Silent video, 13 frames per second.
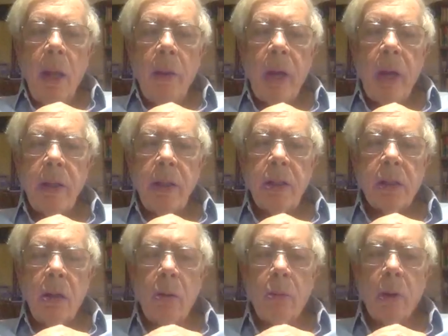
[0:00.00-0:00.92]
That is,
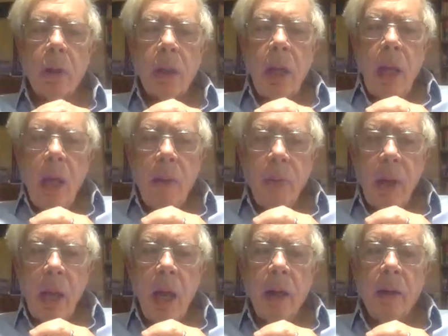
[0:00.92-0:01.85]
so that in
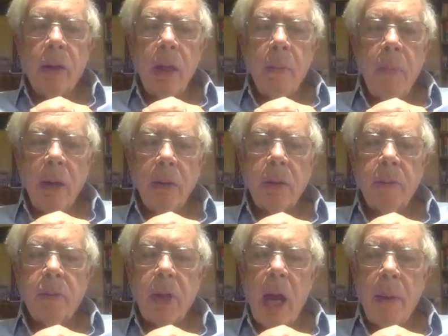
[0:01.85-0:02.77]
the end, the amount
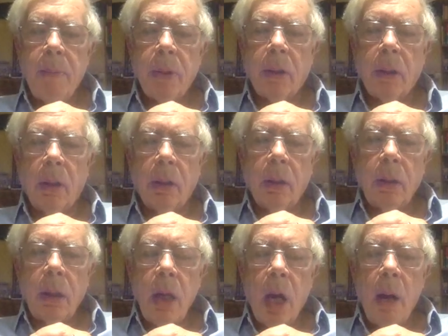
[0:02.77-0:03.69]
of capital
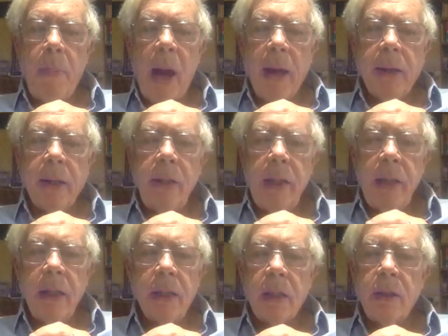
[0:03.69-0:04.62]
a bank
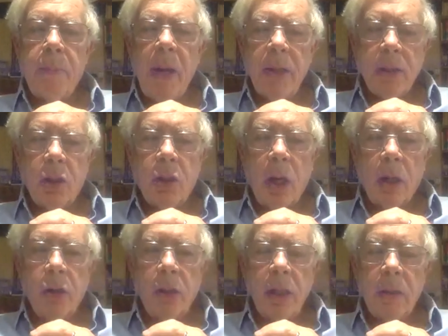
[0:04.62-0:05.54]
needs, the best
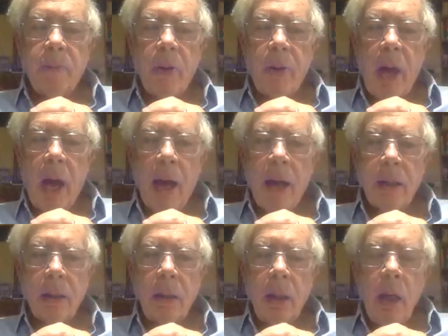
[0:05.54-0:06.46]
judges for that
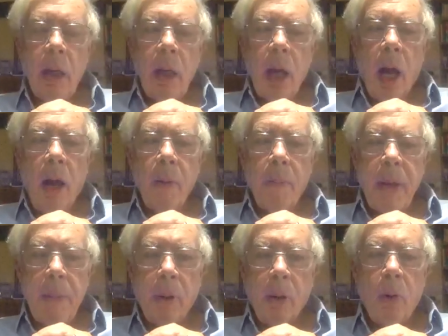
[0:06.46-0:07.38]
are the
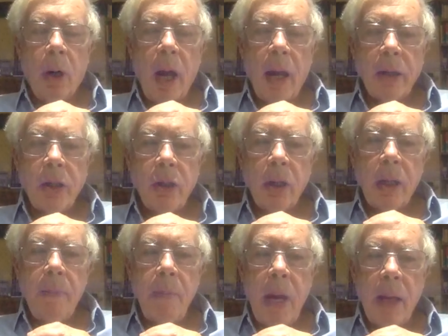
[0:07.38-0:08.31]
people who are actually
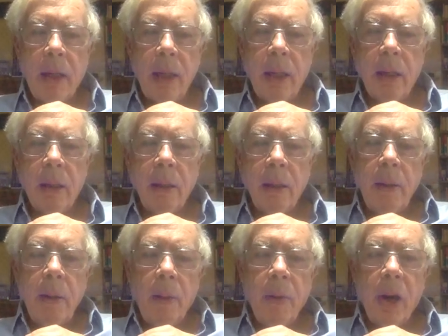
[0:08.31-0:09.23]
making
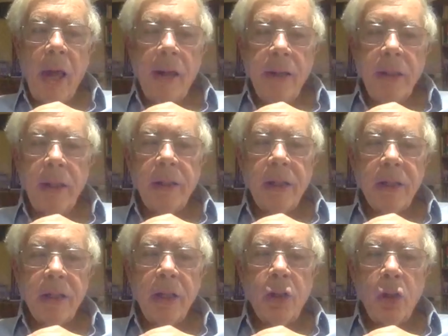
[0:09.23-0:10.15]
the lending
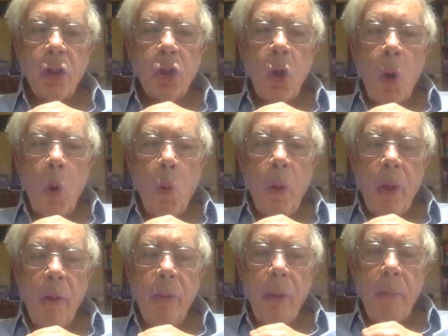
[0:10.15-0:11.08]
decisions
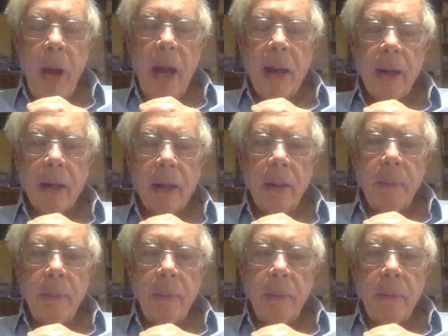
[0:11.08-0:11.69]
within the bank.